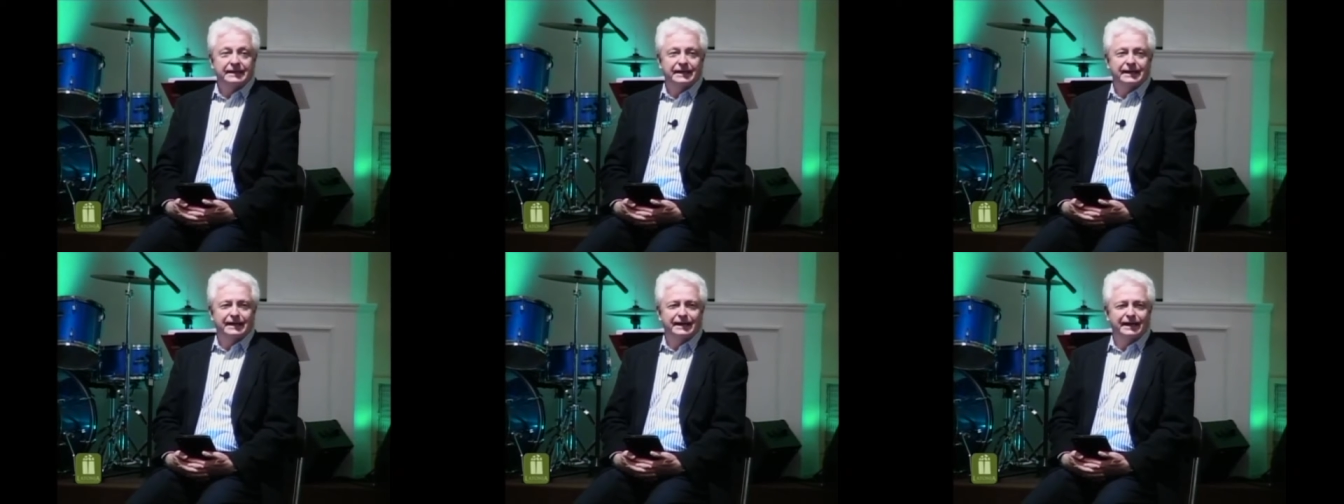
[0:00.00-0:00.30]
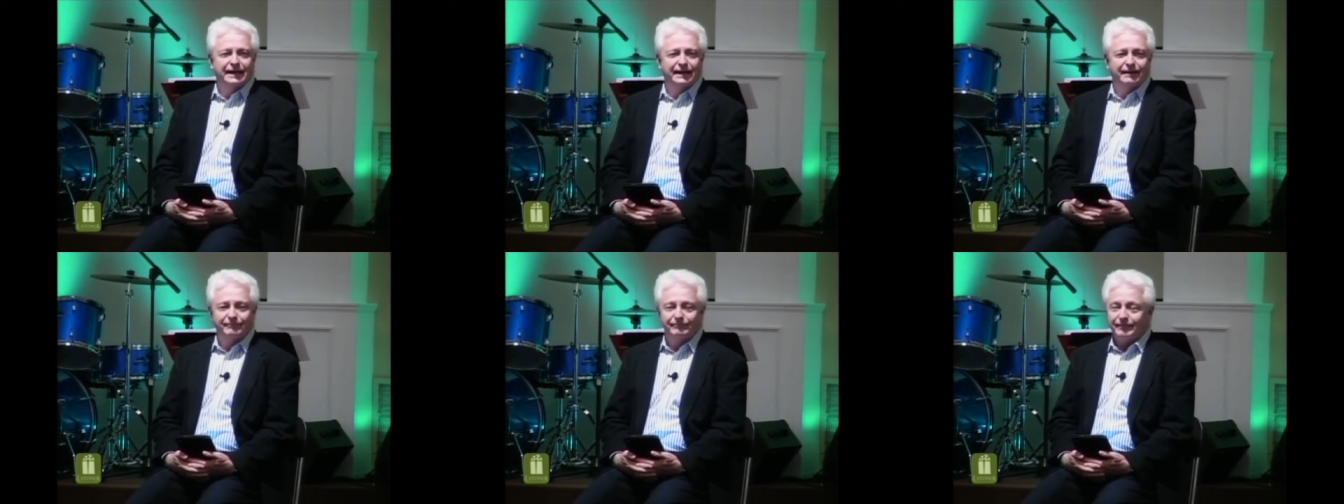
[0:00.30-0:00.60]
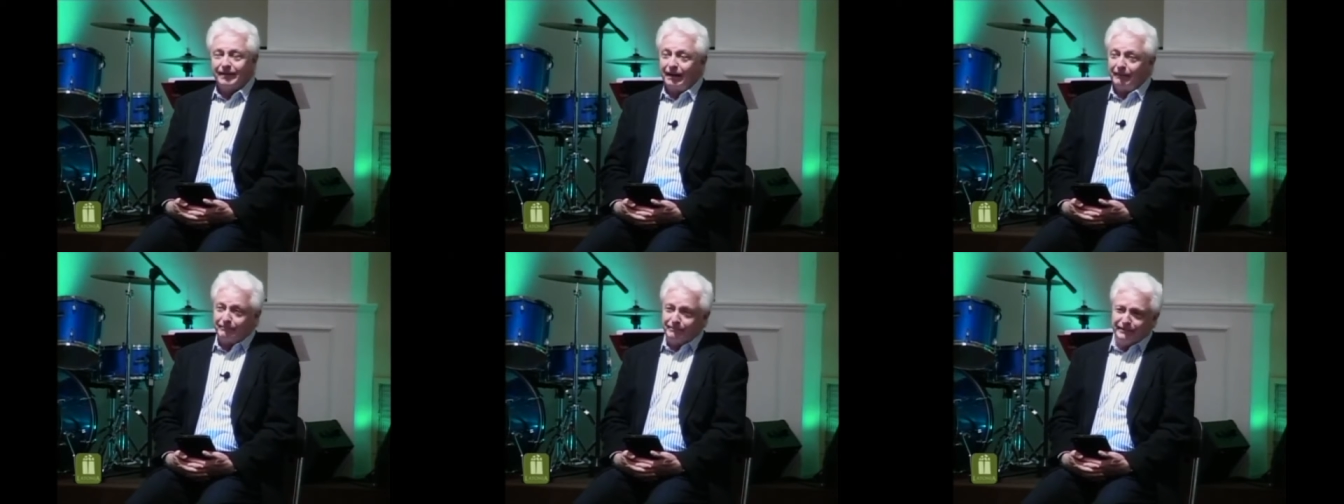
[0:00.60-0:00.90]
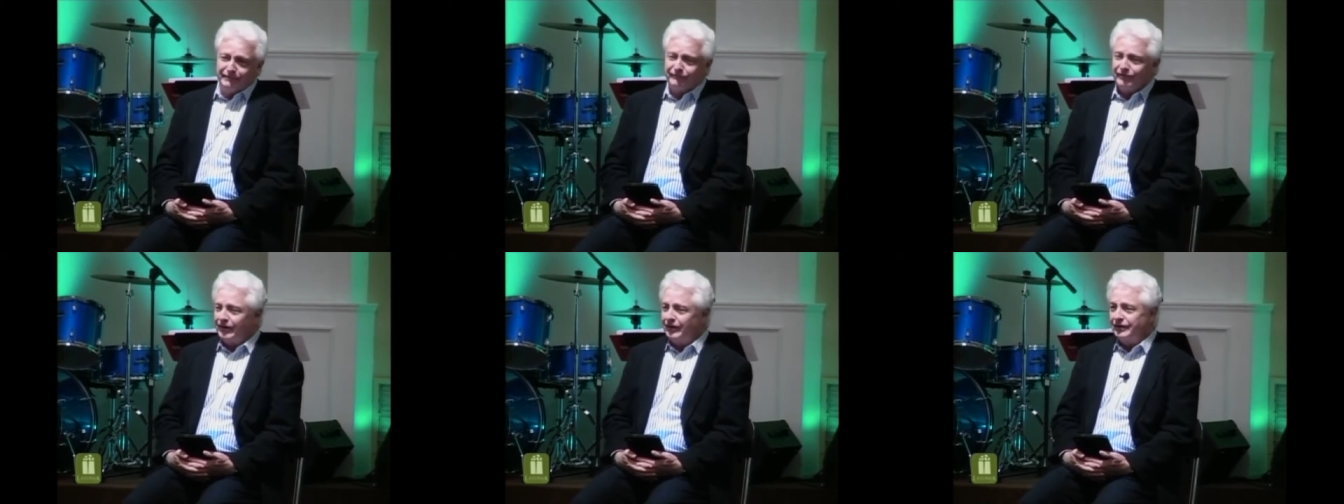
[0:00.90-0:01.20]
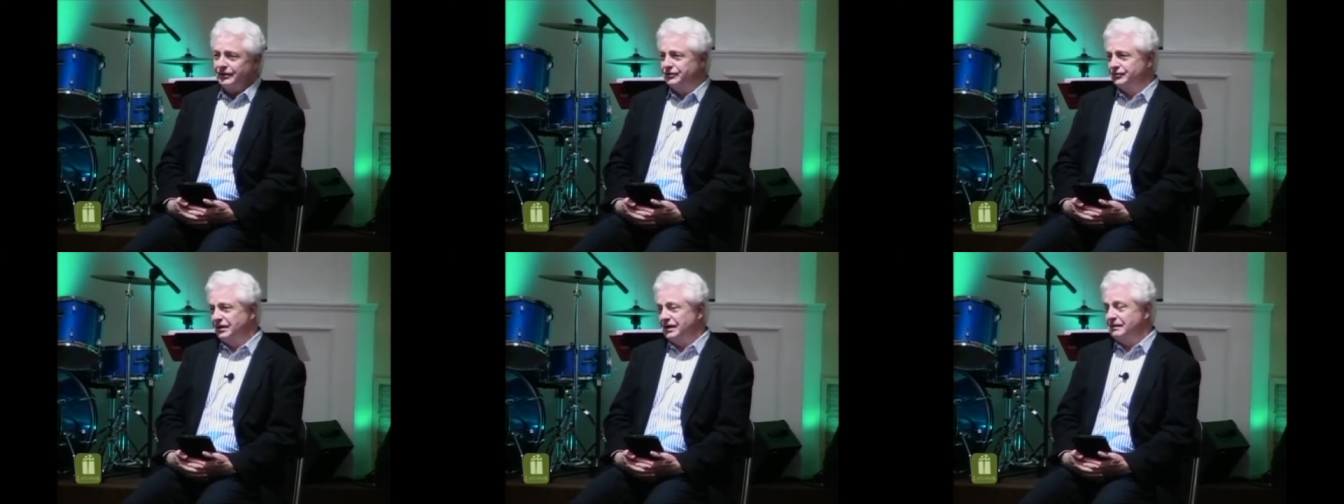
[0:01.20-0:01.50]
uh, I've been very
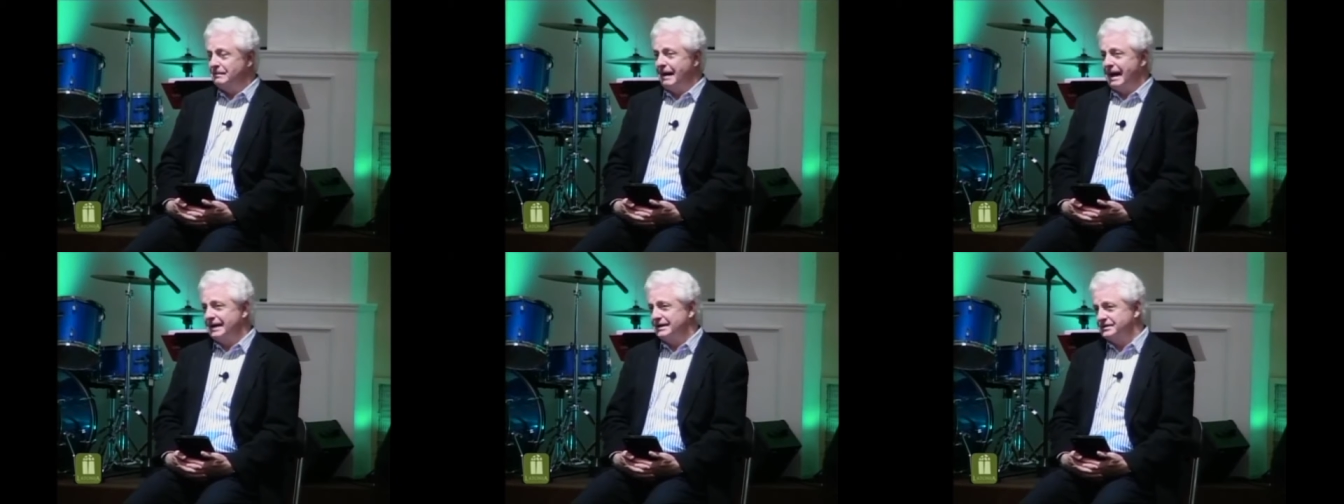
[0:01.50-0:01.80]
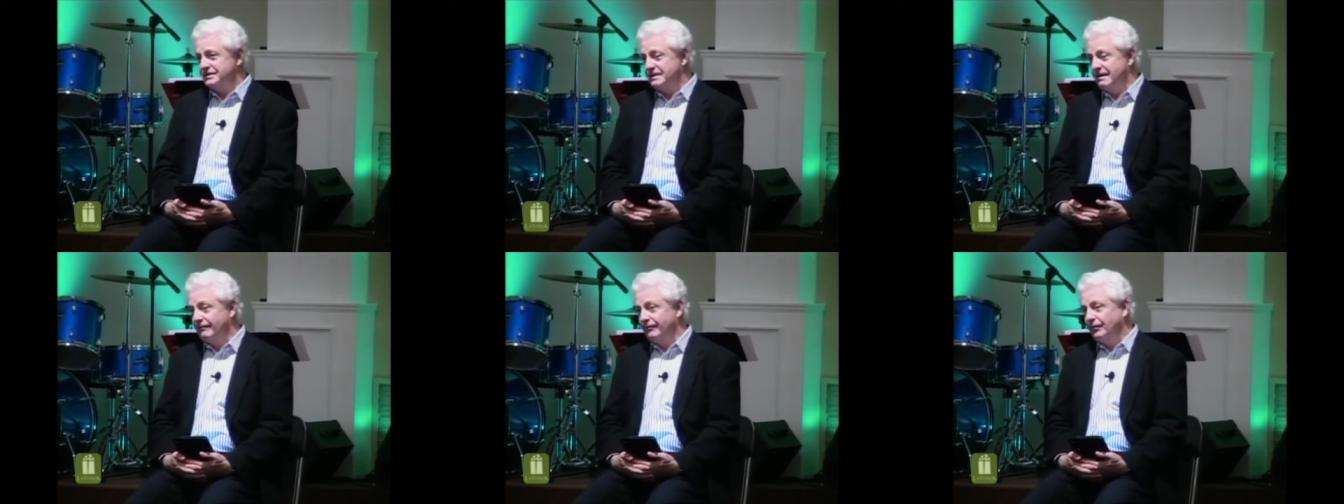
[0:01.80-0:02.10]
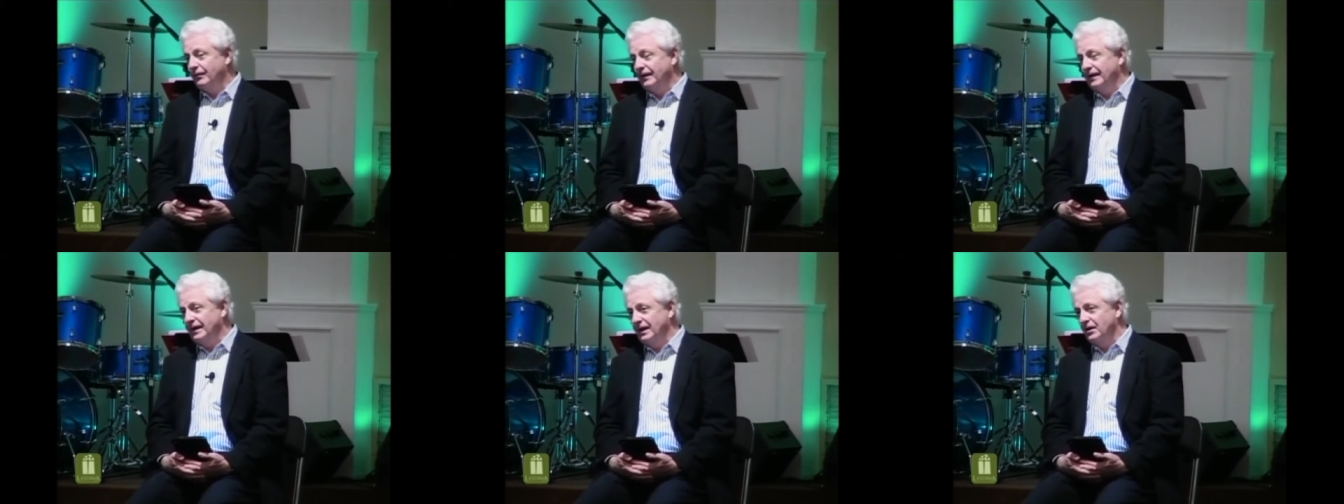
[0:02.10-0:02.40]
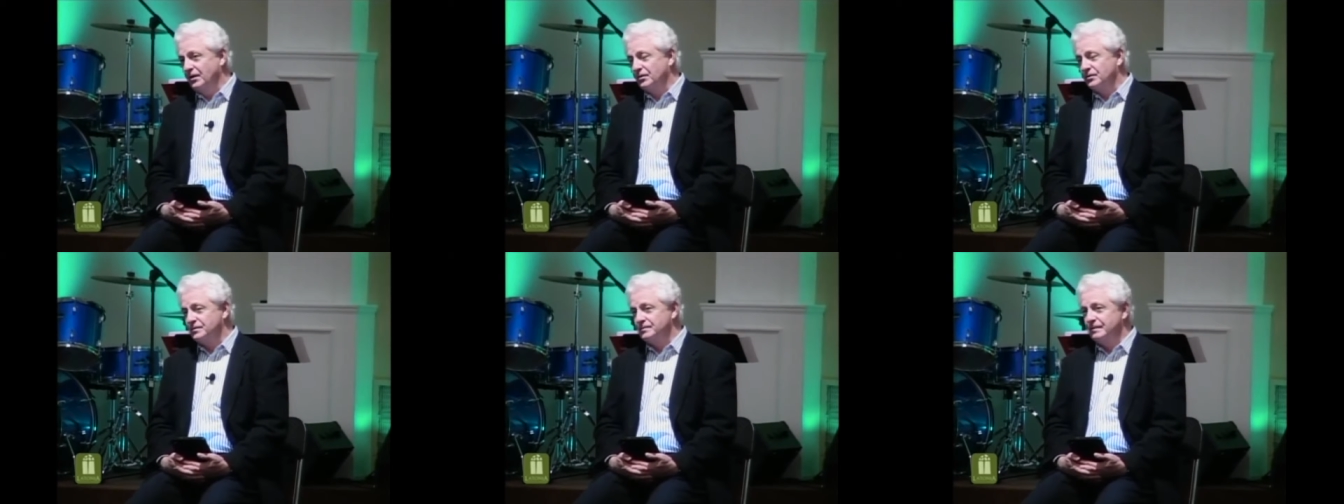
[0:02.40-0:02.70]
intrigued by his stuff through the years,